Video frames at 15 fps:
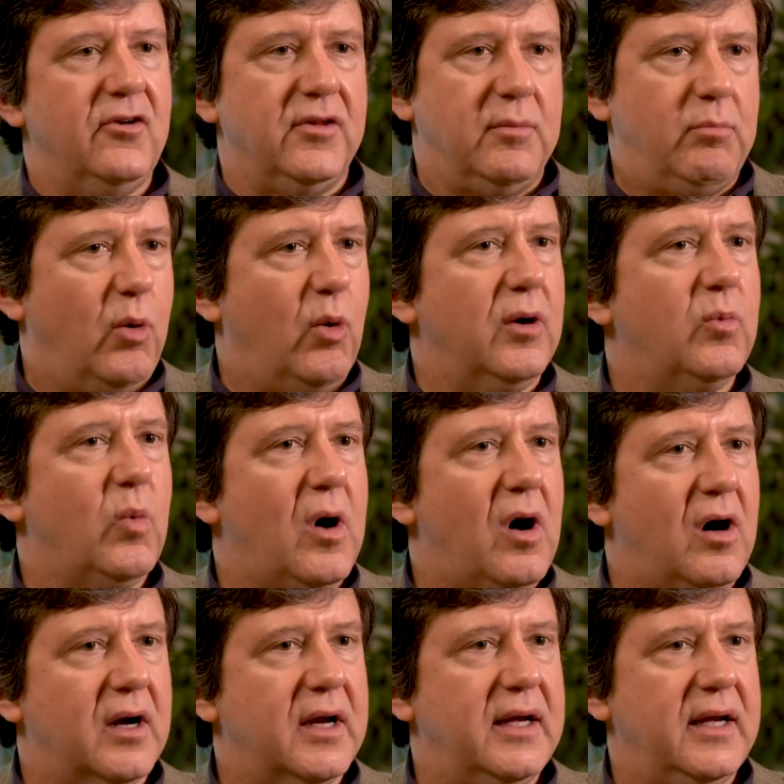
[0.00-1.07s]
on the
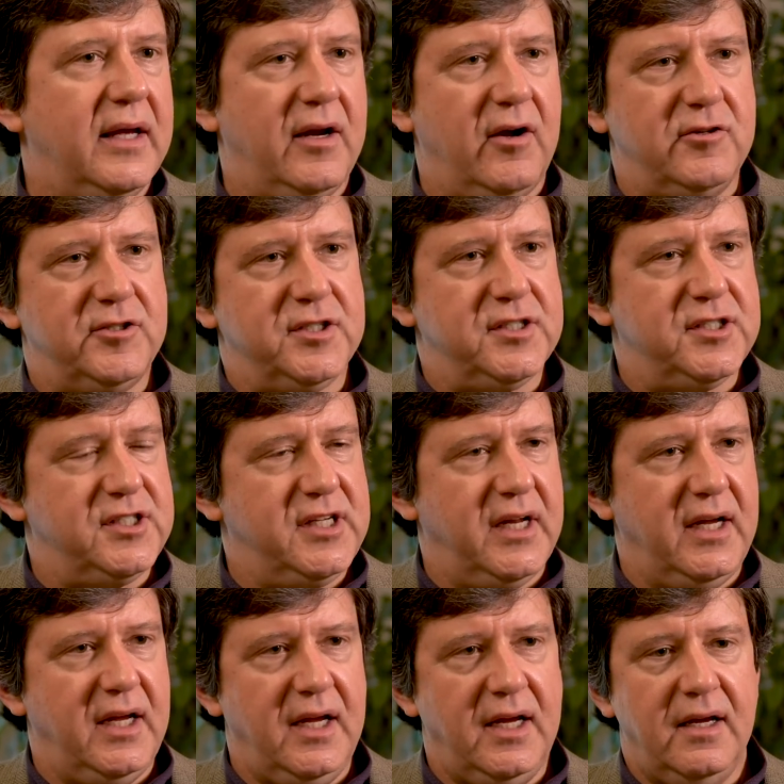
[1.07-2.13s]
boardwalk in Ocean
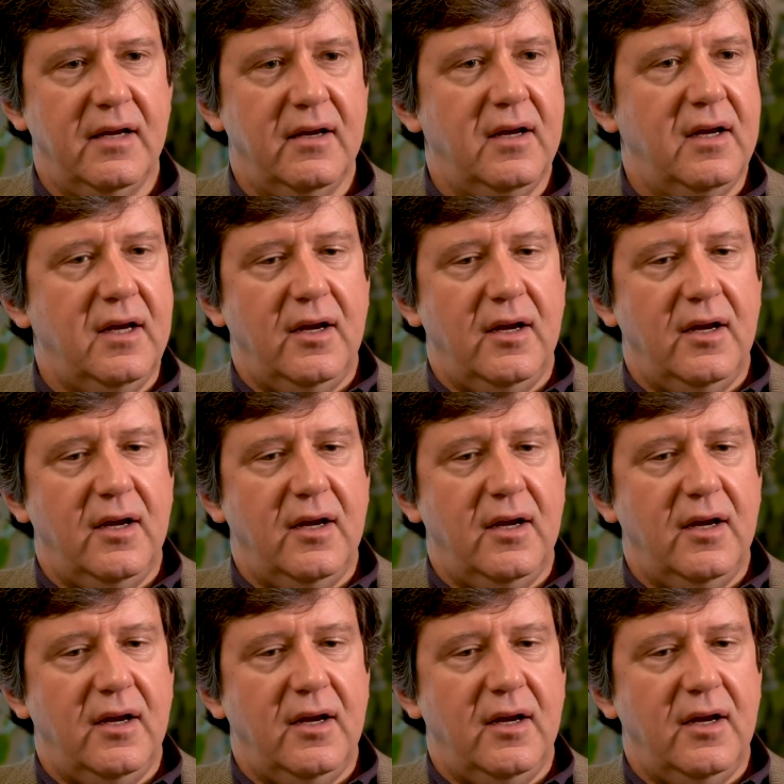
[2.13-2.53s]
City